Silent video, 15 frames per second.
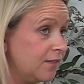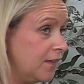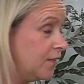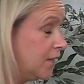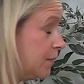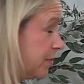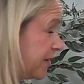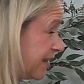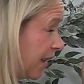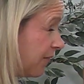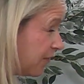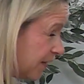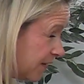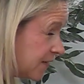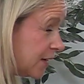
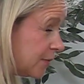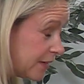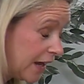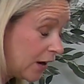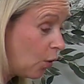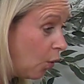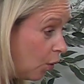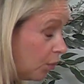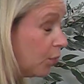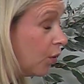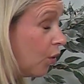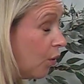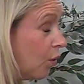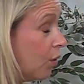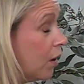50% or
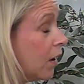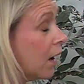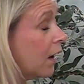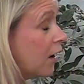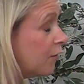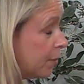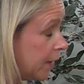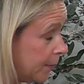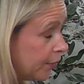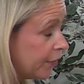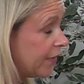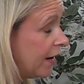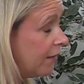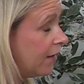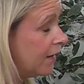more of people
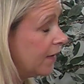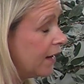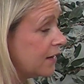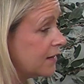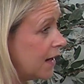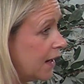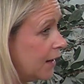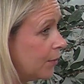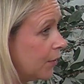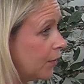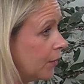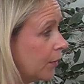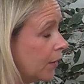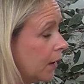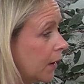sat around that
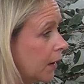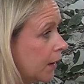table.